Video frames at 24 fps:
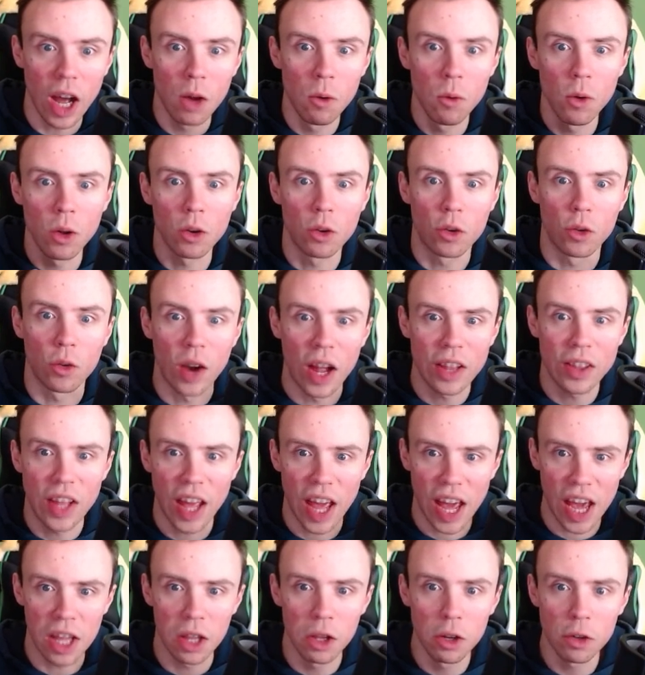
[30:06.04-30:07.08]
will grant the
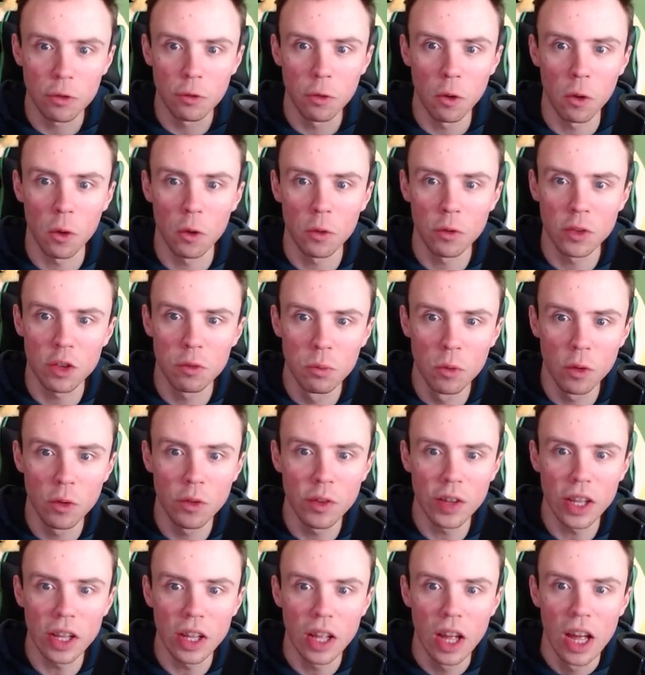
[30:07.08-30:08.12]
haters of this
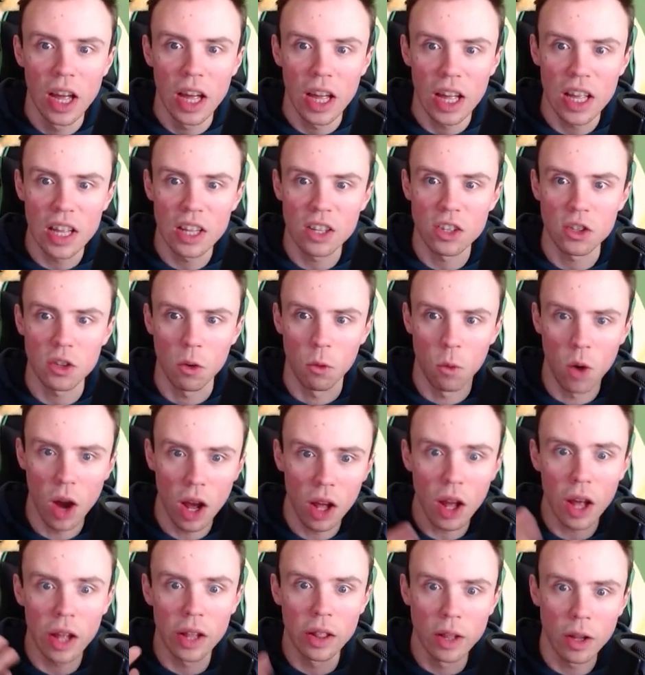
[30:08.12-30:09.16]
movie is,
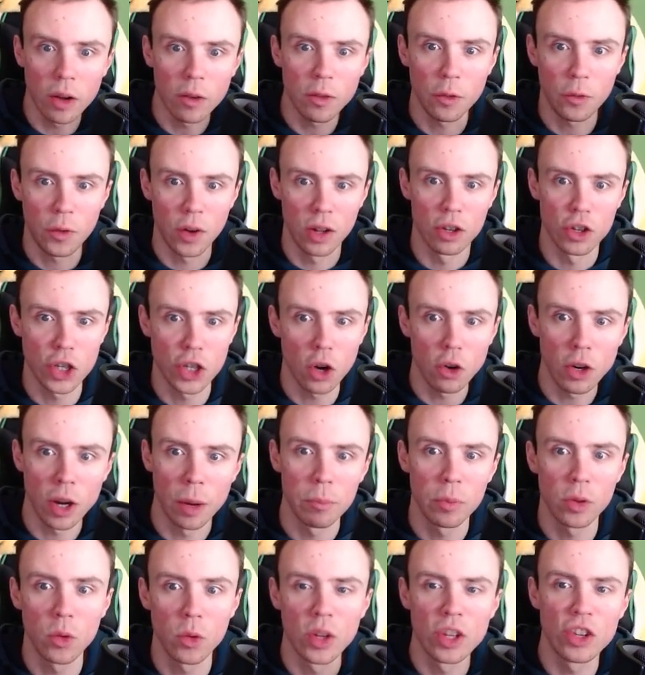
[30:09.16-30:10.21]
while I love the final showdown
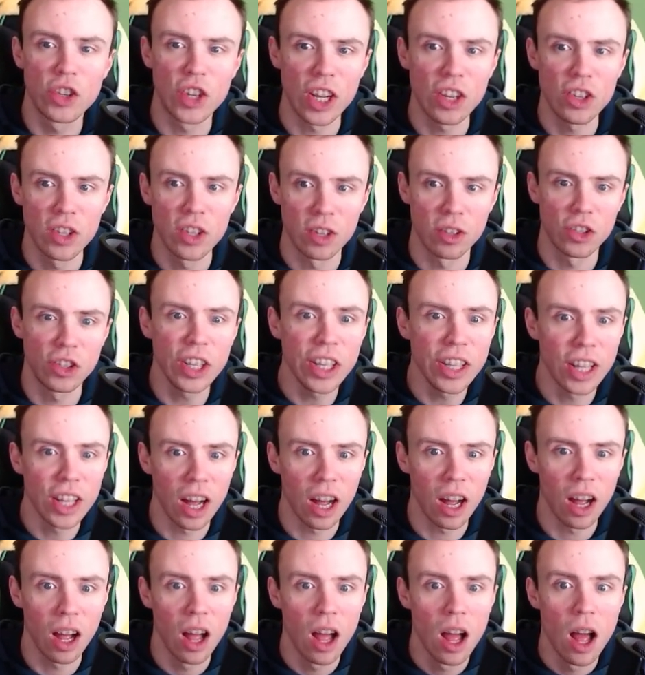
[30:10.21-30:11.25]
between Jason and
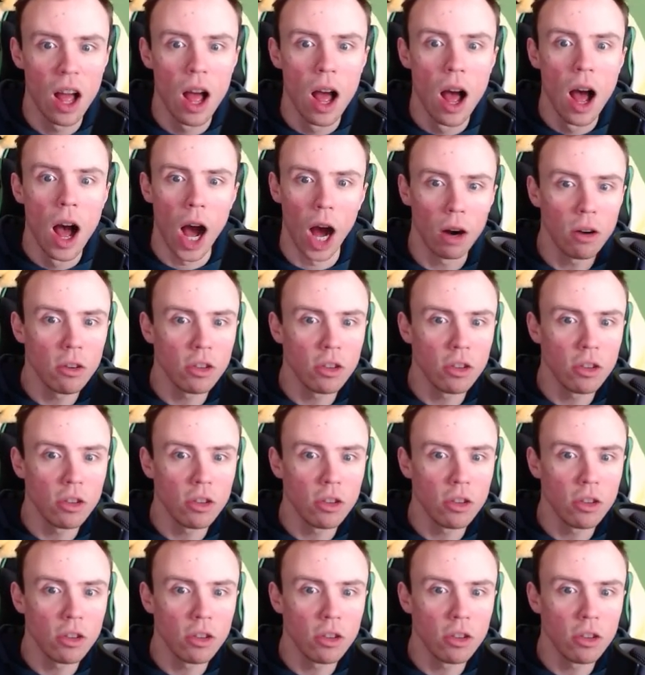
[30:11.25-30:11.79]
Tina, how